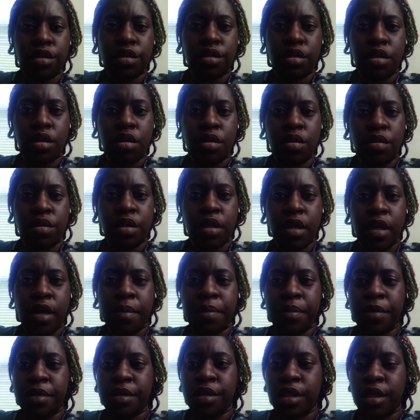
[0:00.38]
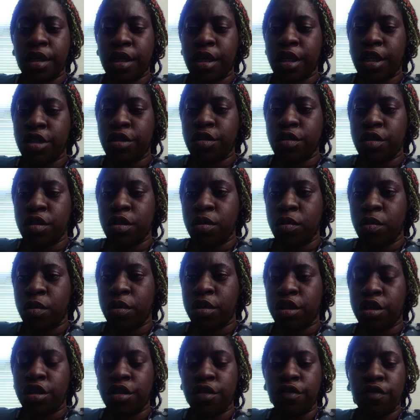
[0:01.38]
So the app is not actually
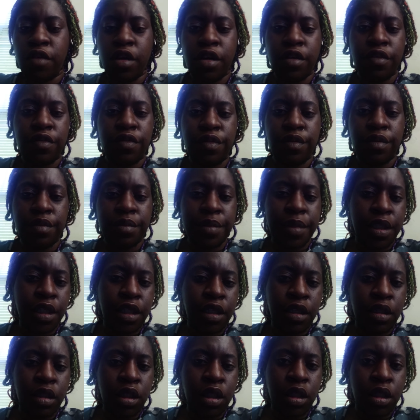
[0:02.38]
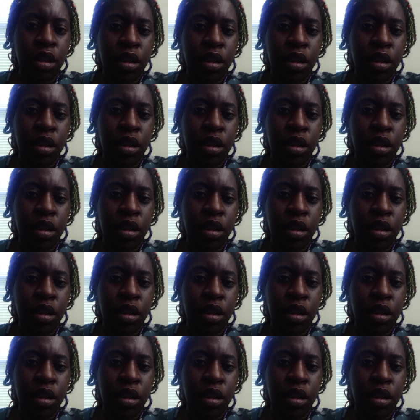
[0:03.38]
working right for me.